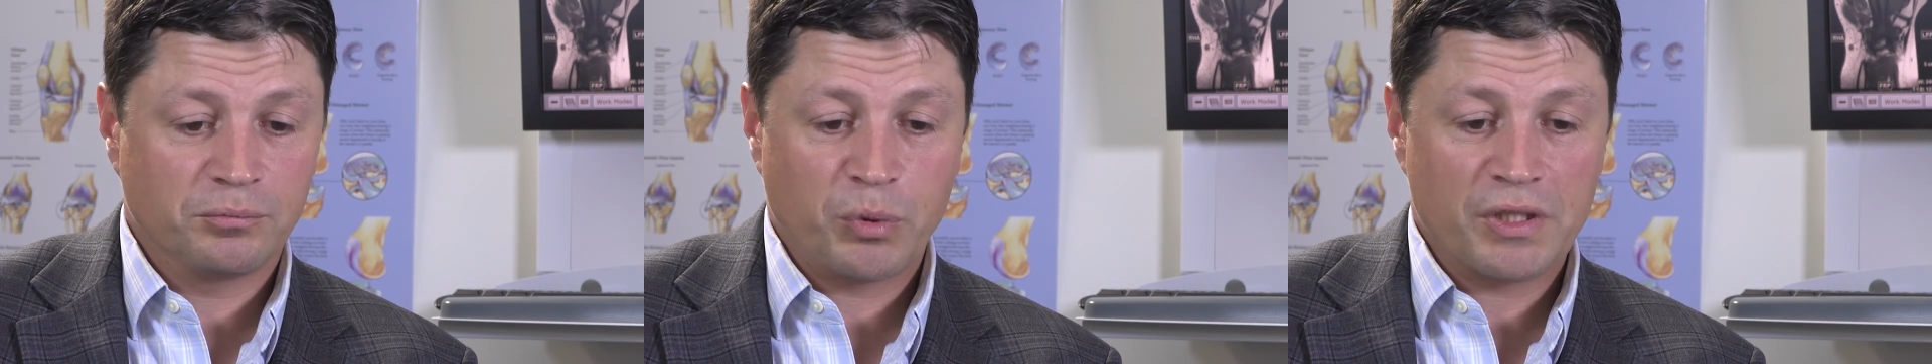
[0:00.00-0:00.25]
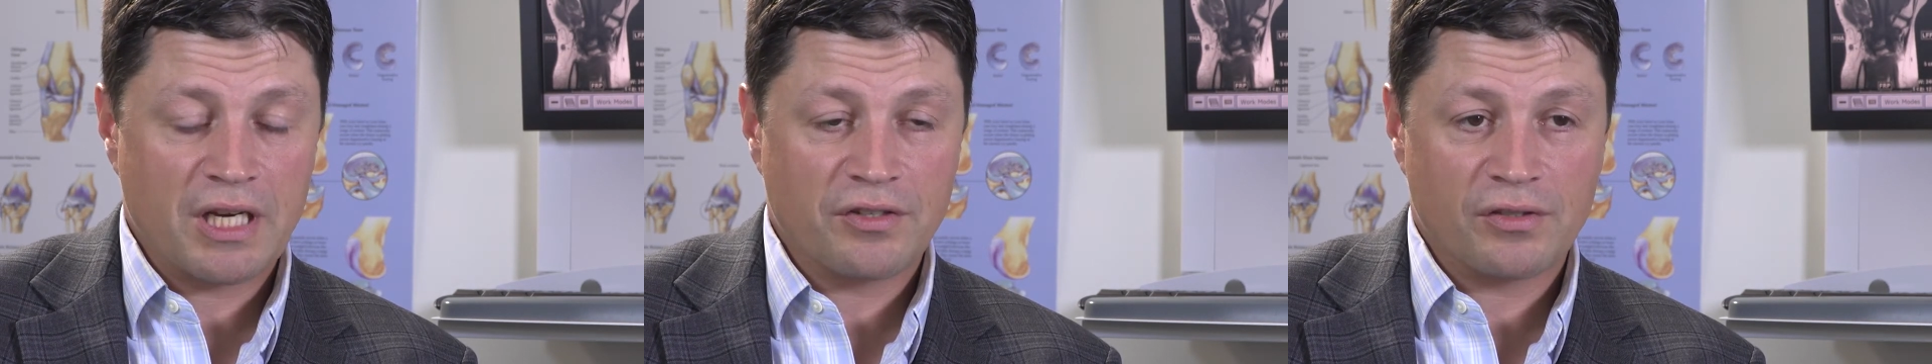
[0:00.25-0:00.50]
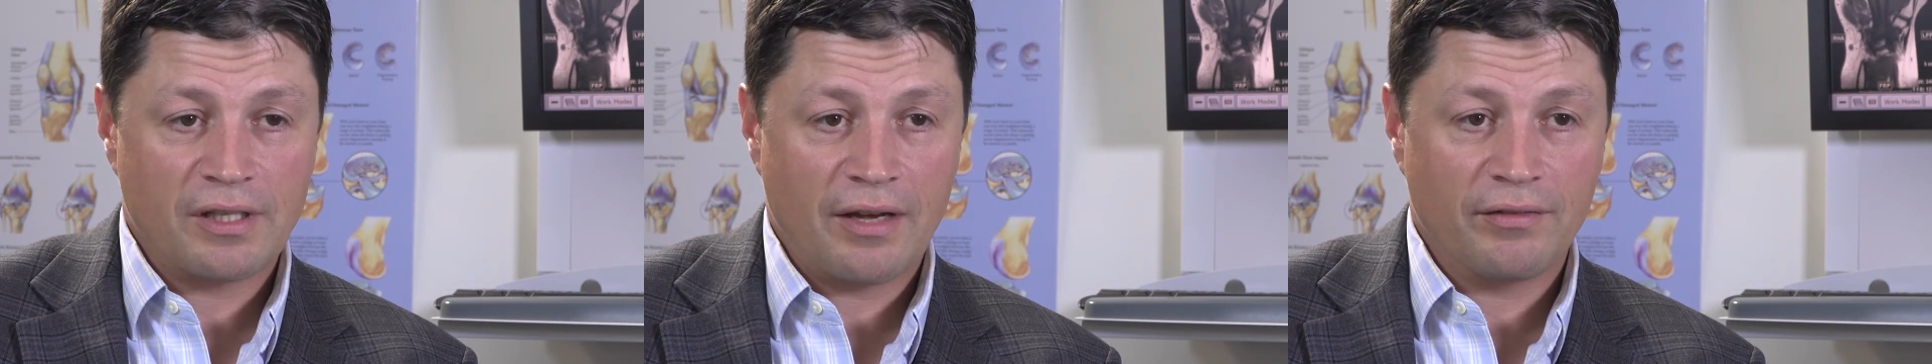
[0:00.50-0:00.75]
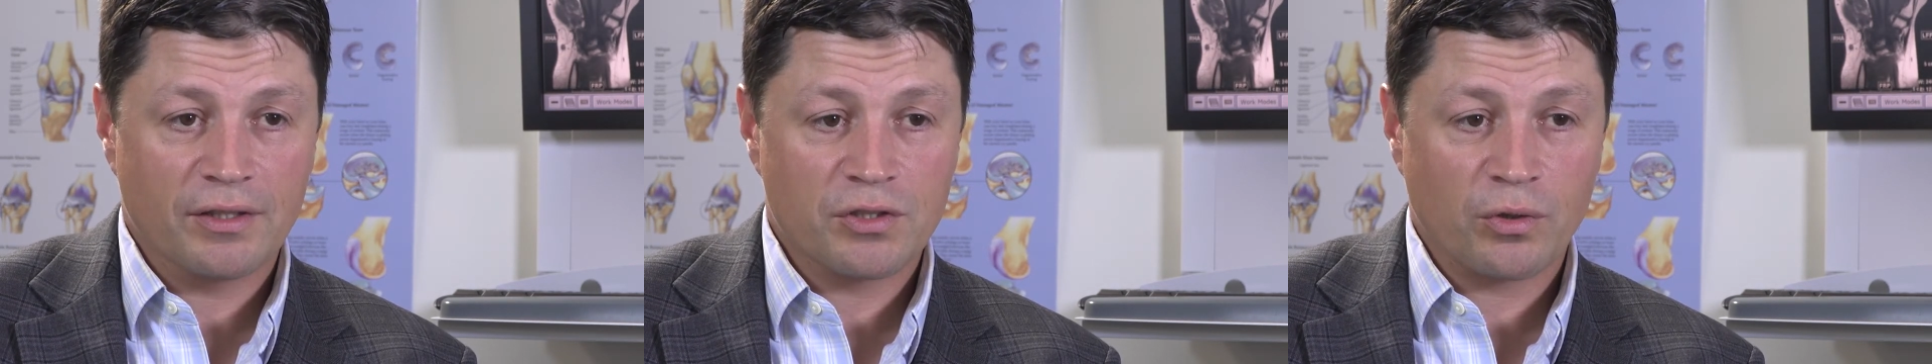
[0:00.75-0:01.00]
potentially
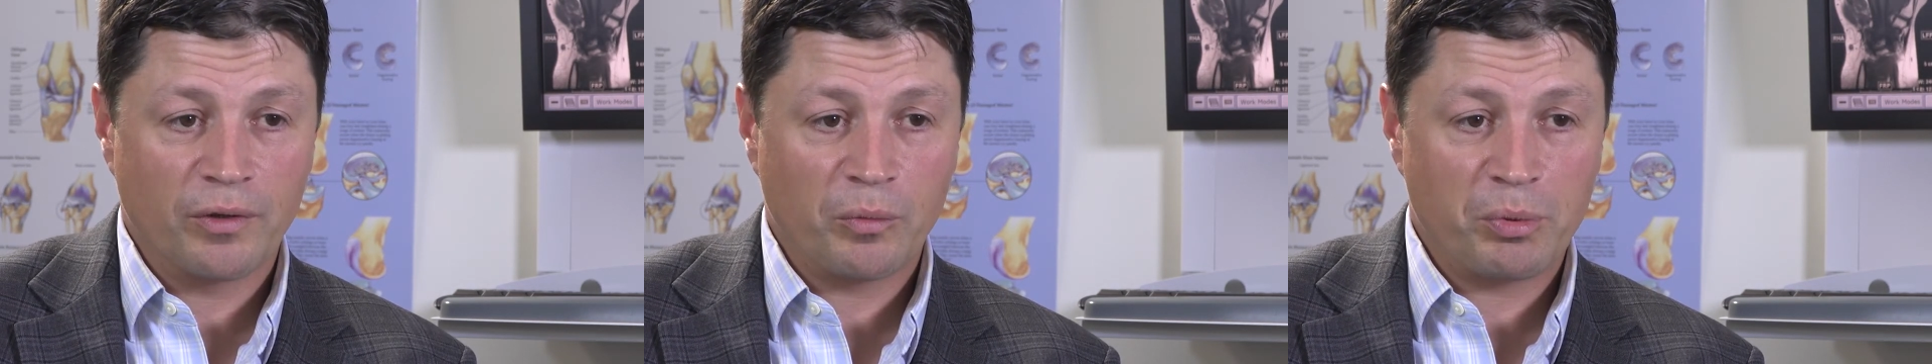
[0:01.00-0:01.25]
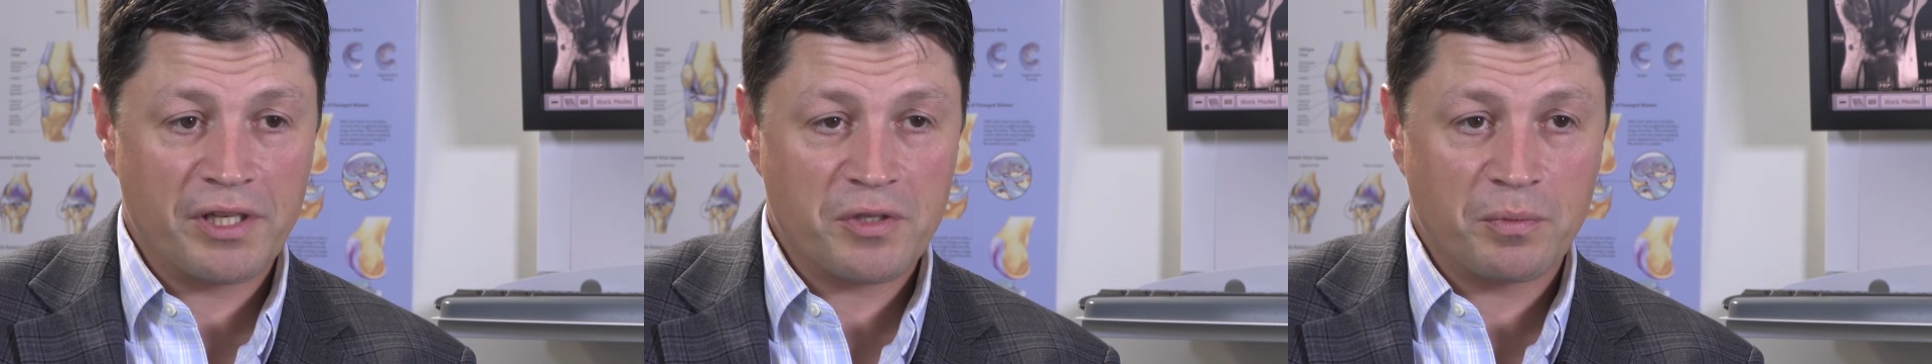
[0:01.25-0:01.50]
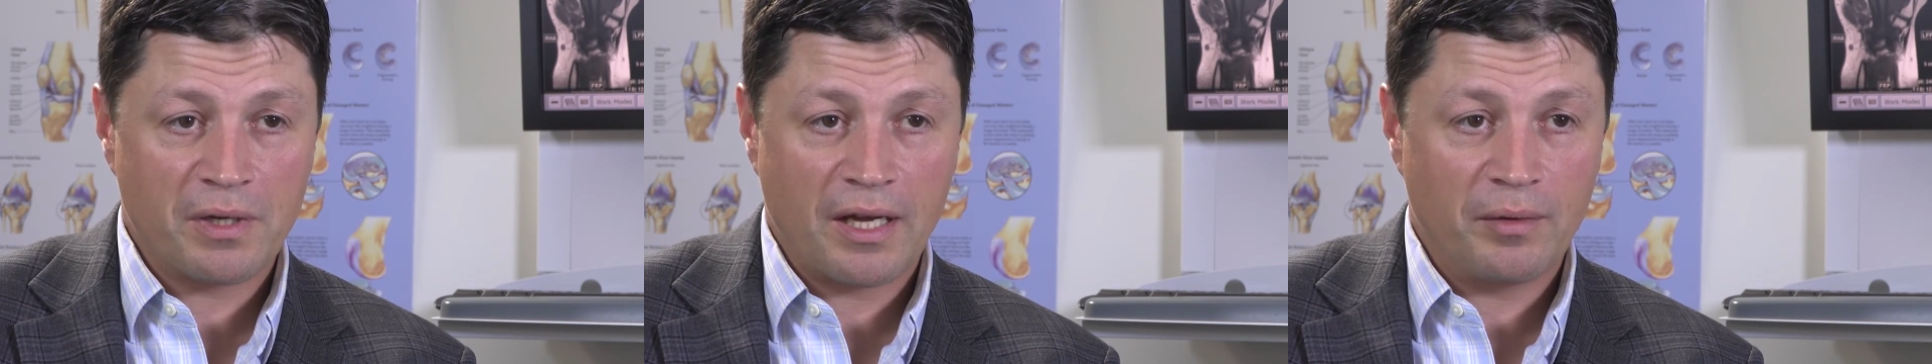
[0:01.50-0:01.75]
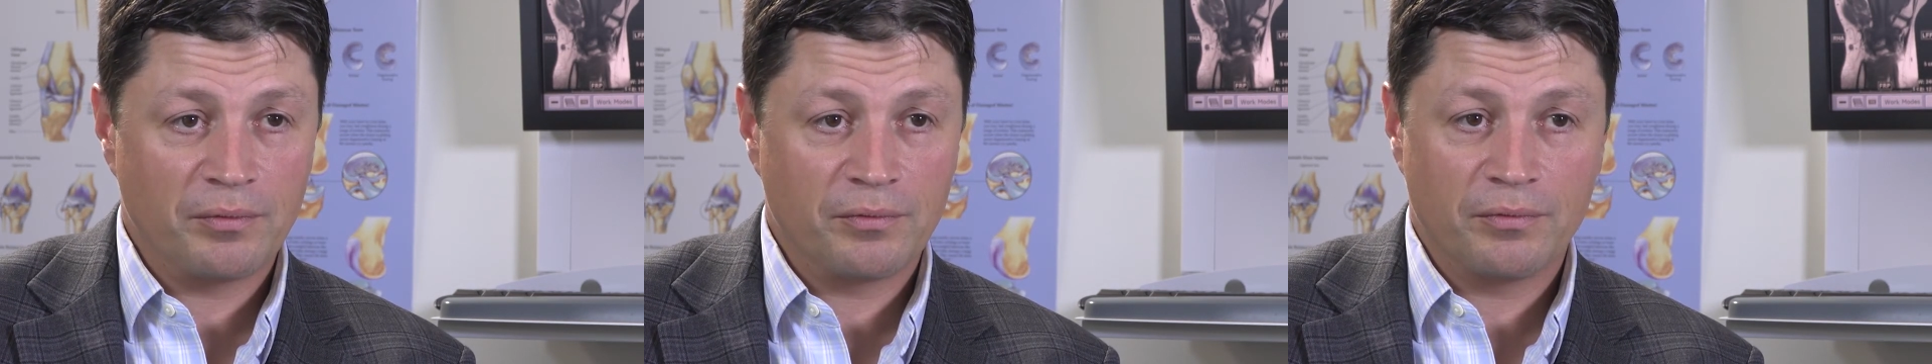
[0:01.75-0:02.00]
having a joint replacement, I